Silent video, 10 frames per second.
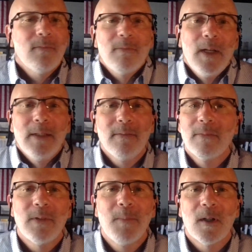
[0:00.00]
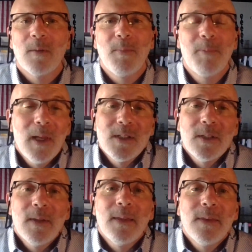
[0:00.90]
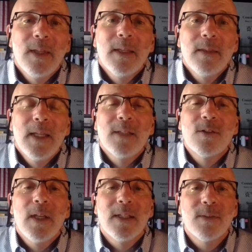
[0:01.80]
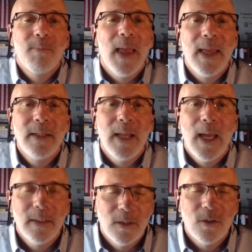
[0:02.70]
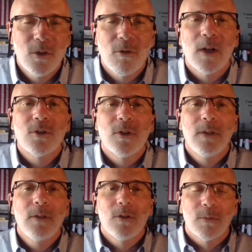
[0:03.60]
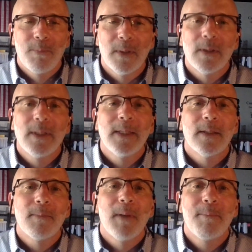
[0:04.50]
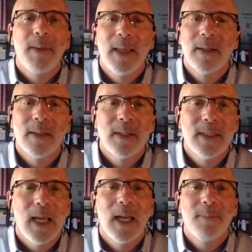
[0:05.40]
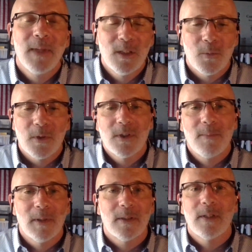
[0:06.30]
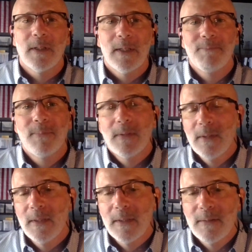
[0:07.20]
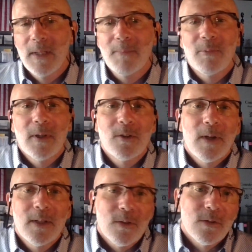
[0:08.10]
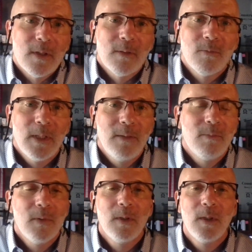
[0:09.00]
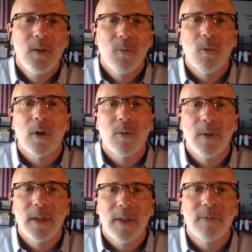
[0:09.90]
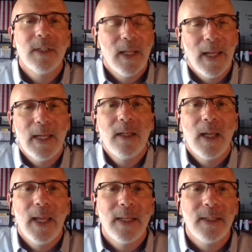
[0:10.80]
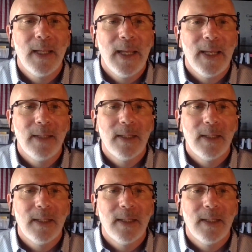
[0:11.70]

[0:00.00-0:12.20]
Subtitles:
Yeah, right. Remarkable. Plus, it's end-on construction. You're building a panel at a time. That's where it's similar to the temporary trestles that we work with every day, and